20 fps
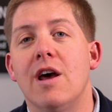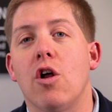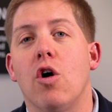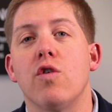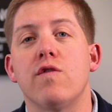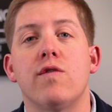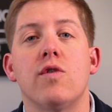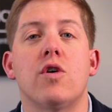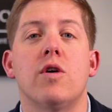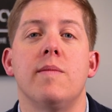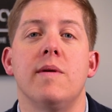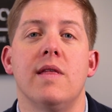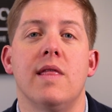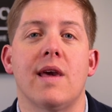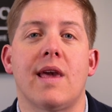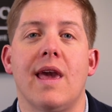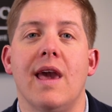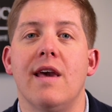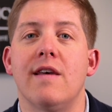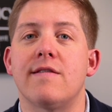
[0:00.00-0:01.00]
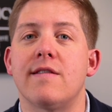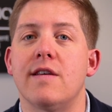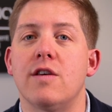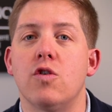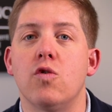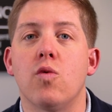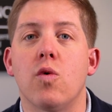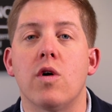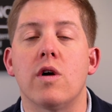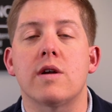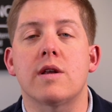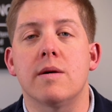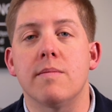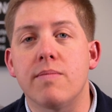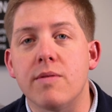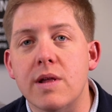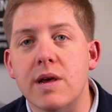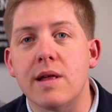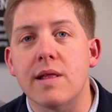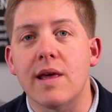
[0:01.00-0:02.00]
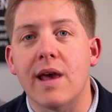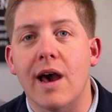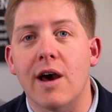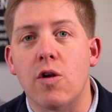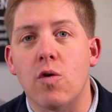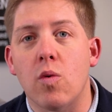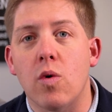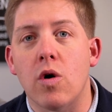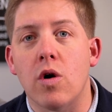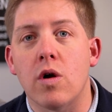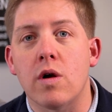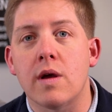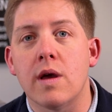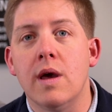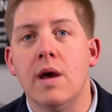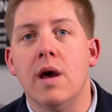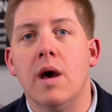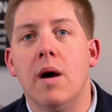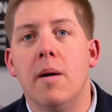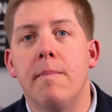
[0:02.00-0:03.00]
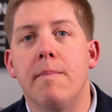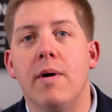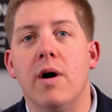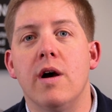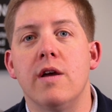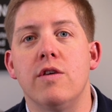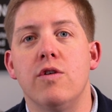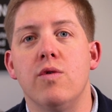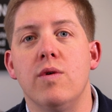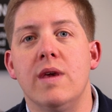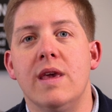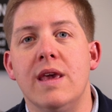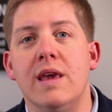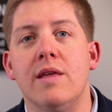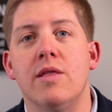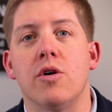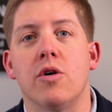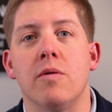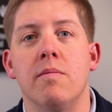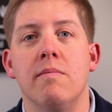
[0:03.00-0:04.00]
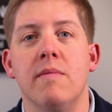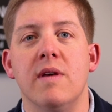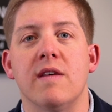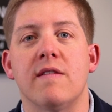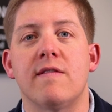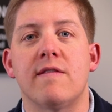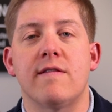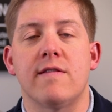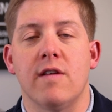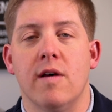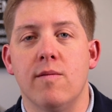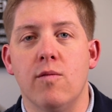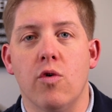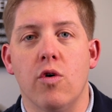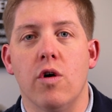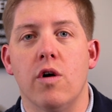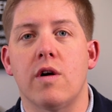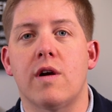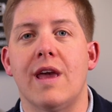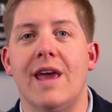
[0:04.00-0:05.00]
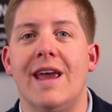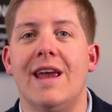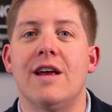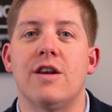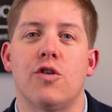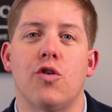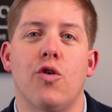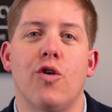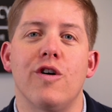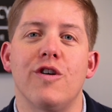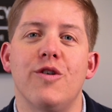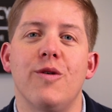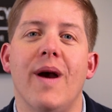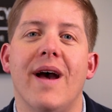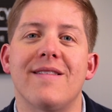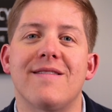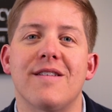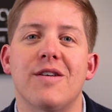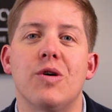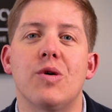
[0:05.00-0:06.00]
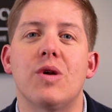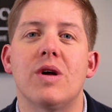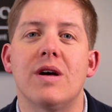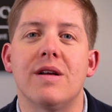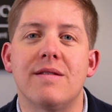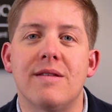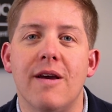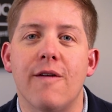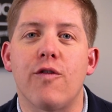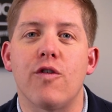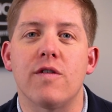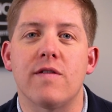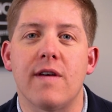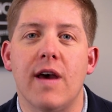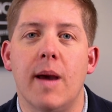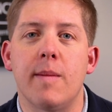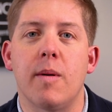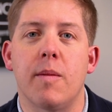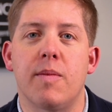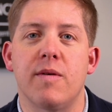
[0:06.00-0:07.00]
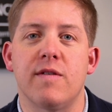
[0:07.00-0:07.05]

It also could be the case that you weren't completely out of work, but you either missed some work and or you had to go to a different type of